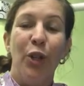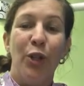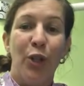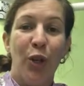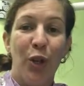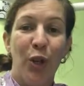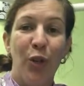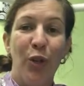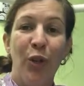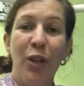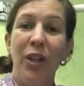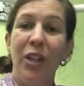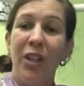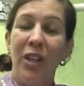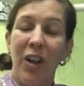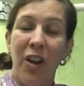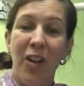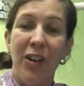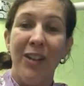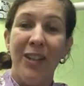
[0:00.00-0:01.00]
Two,
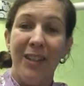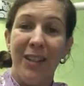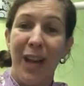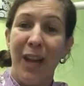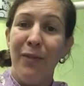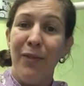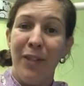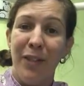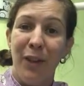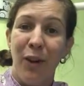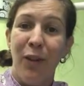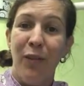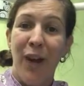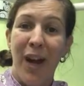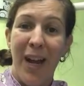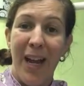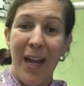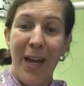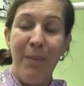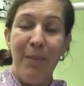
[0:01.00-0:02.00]
you're going to save yourself
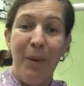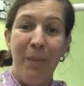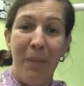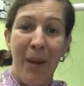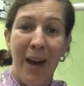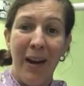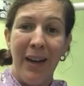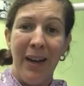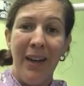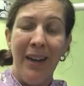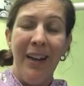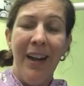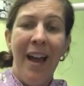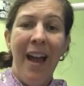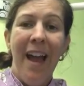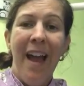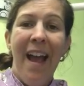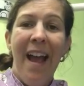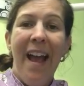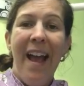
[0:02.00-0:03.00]
a heap of money.
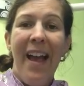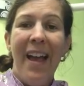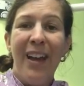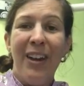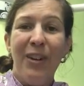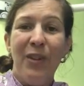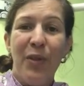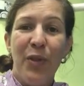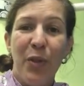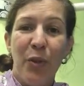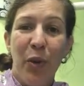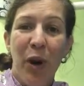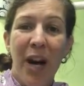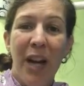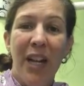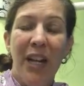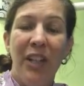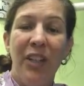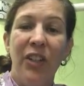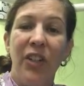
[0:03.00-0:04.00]
And
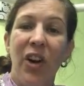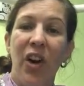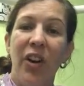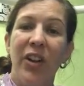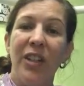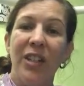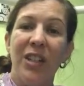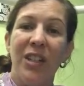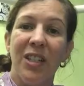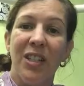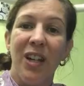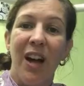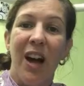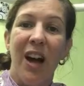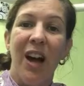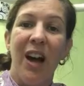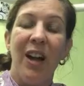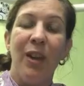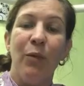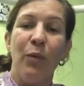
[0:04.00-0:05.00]
three, you're going to
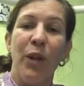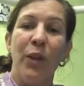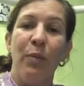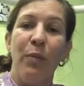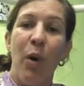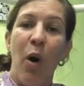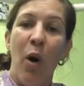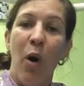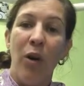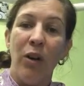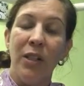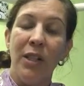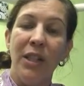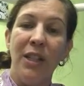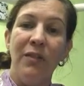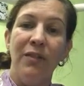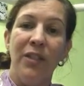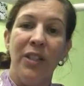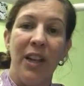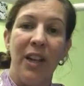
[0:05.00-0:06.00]
start with
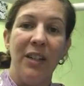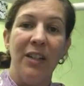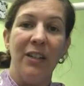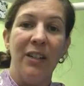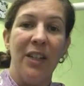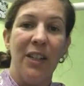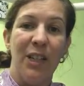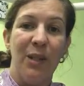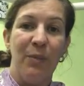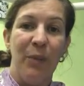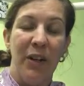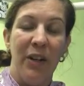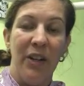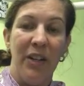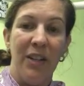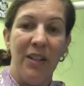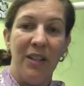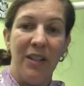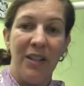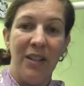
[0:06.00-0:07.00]
positive dental
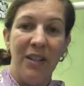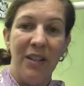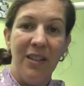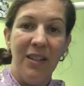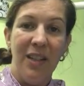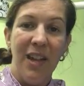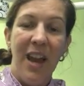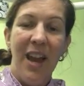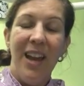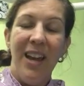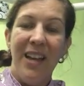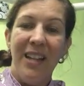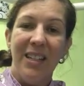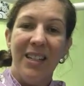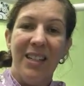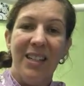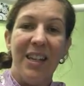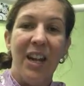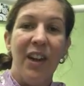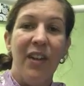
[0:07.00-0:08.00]
experiences
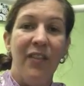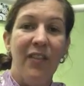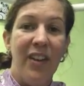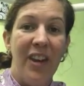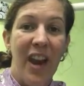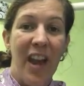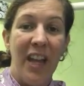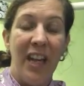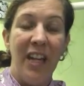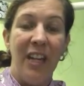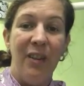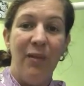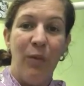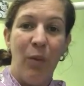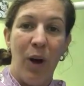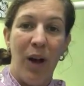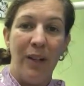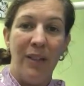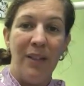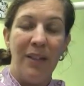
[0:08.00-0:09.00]
instead of negative
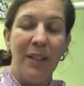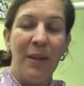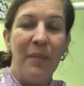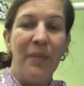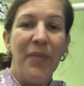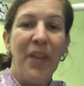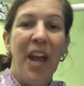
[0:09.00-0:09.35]
ones.